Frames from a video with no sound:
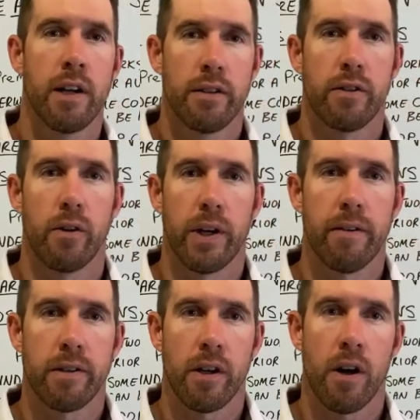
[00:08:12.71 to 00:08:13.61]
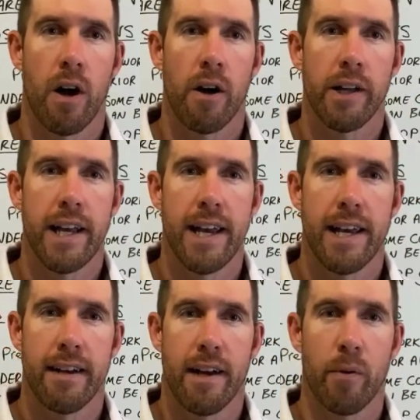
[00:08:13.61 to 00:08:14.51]
So give us a call
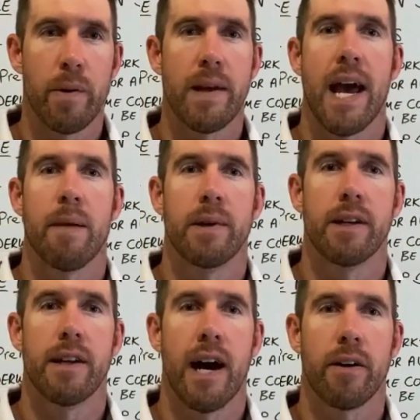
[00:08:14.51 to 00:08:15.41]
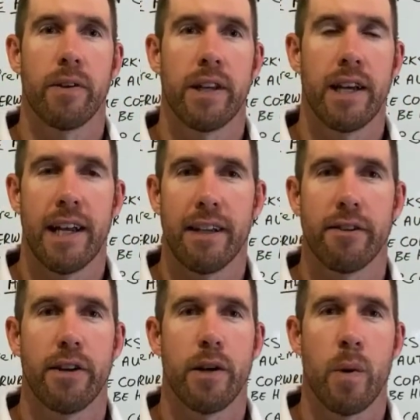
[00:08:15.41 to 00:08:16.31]
and we'd be happy to talk with you and
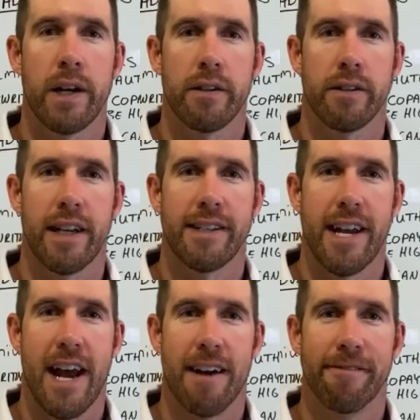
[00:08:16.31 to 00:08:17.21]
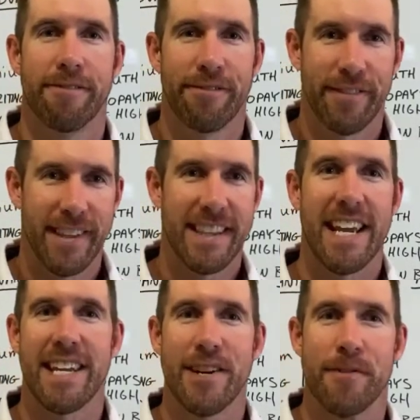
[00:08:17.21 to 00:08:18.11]
answer any questions that you have.
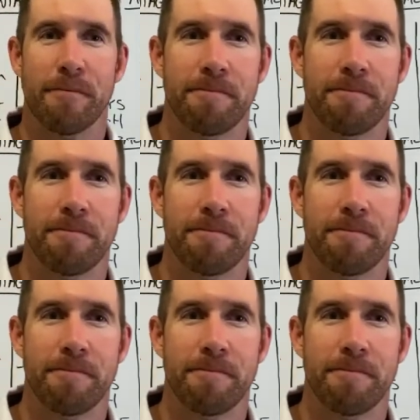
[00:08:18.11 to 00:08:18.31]
Thank you.